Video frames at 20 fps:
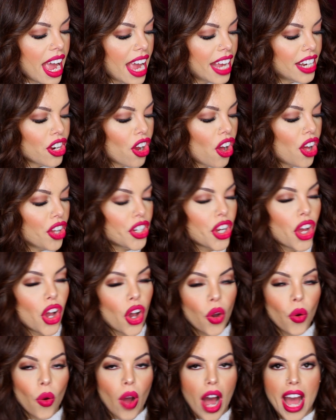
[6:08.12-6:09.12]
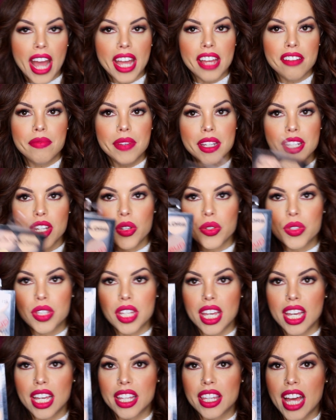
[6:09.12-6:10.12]
y'all know I have been
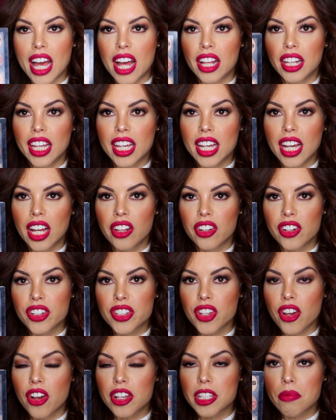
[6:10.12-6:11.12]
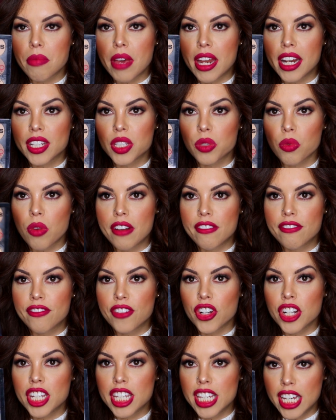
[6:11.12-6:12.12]
using the LA Colors Cosmetics one
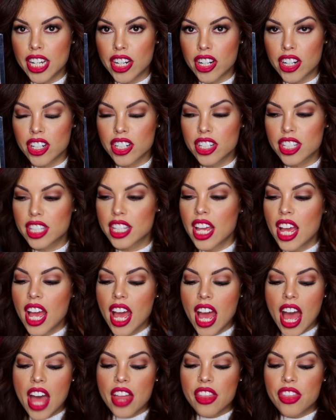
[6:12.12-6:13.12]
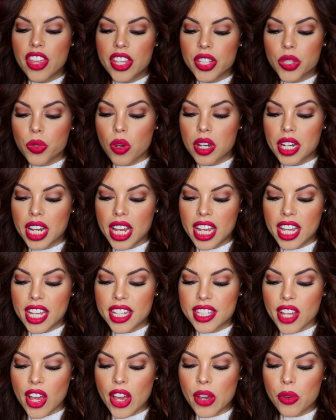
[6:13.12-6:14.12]
for years. This one
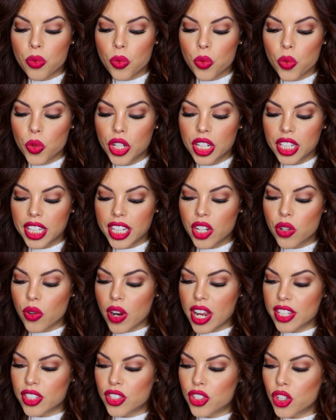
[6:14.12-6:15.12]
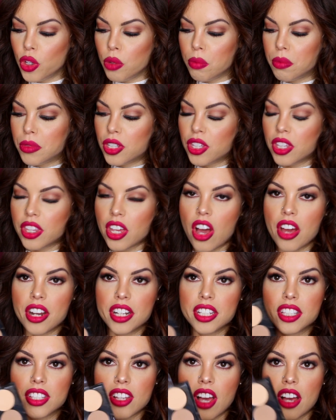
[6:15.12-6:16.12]
is a really great dupe to the
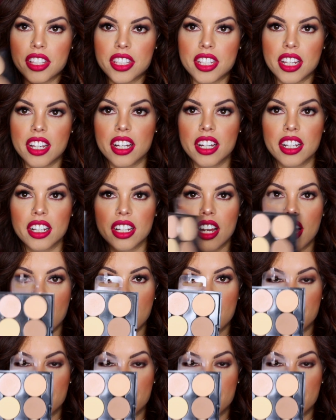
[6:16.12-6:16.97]
Anastasia